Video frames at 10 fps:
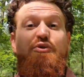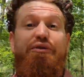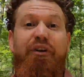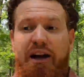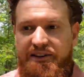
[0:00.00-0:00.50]

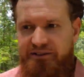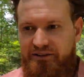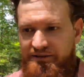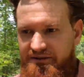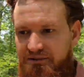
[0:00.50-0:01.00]

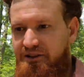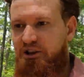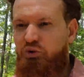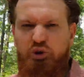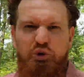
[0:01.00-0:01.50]
fight,
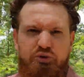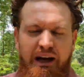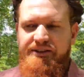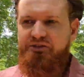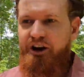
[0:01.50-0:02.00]
when you
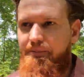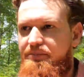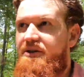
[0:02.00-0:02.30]
tense up,